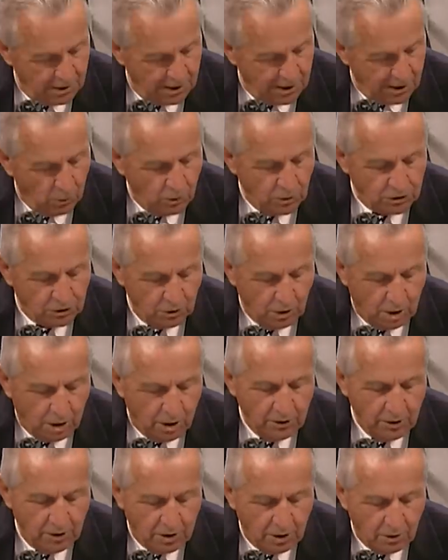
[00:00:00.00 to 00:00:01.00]
I want you
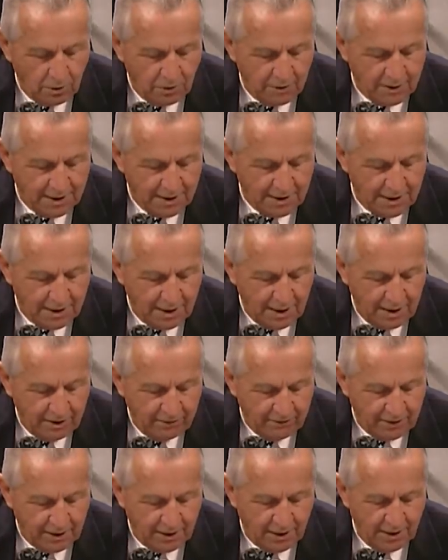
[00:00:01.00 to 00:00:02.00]
all to know that
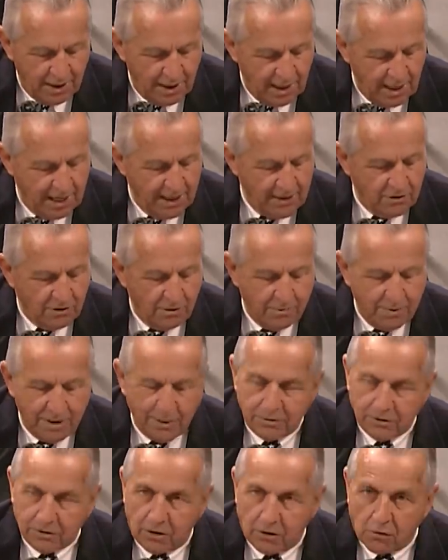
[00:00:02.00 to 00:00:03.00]
DAV and our
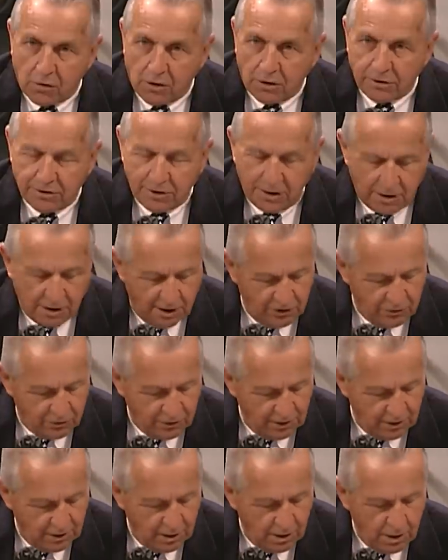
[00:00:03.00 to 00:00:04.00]
members across the
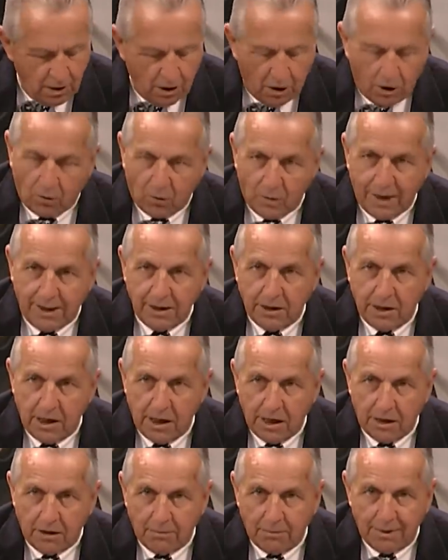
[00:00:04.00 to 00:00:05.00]
country are ready to
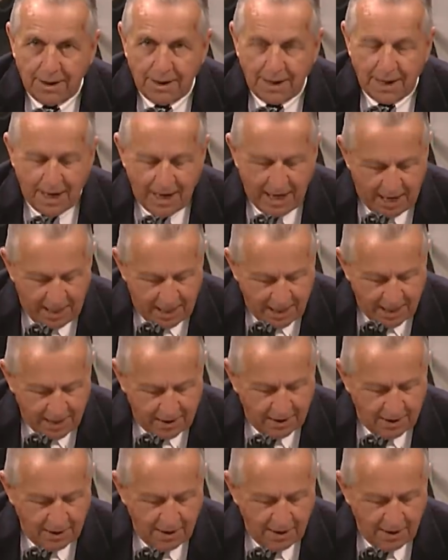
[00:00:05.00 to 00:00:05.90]
help and